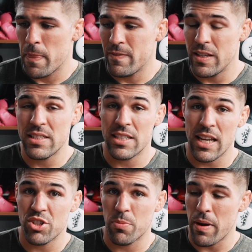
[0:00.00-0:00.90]
this
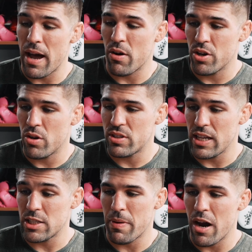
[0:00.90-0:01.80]
takes your power, you know,
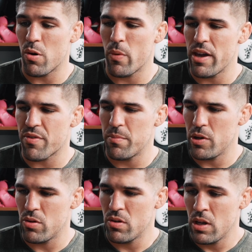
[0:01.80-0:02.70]
takes power away from you.
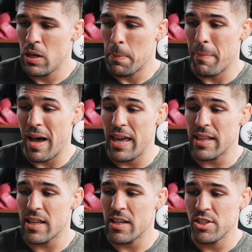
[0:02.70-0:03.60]

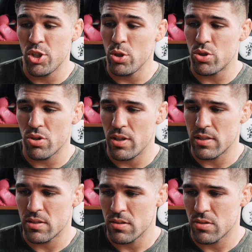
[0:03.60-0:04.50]
Marreta is used to
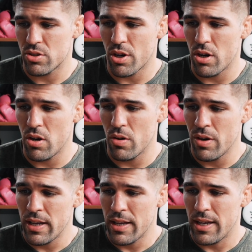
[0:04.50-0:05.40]
this, so
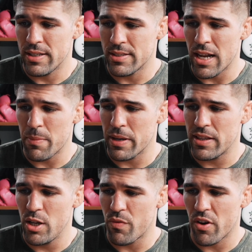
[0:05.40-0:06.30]
it's not a big
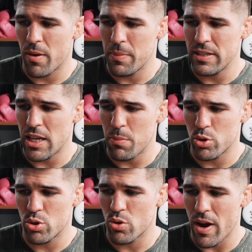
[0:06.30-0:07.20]
deal for him. He's able
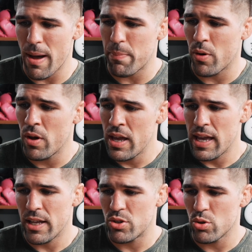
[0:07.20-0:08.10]
to grapple
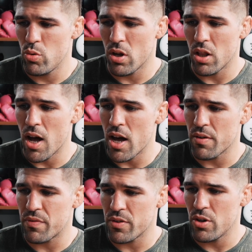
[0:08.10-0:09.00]
and to do a lot
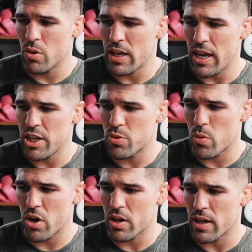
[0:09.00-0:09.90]
of, you know, cage
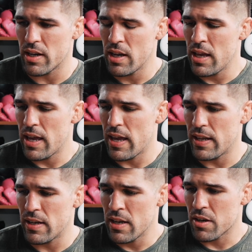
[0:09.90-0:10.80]
work
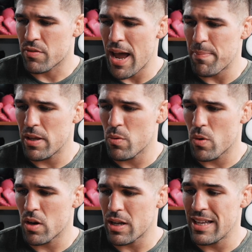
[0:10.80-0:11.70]
and grappling
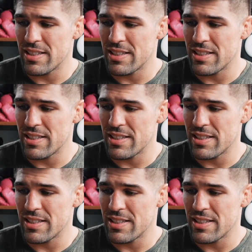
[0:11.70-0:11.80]
work and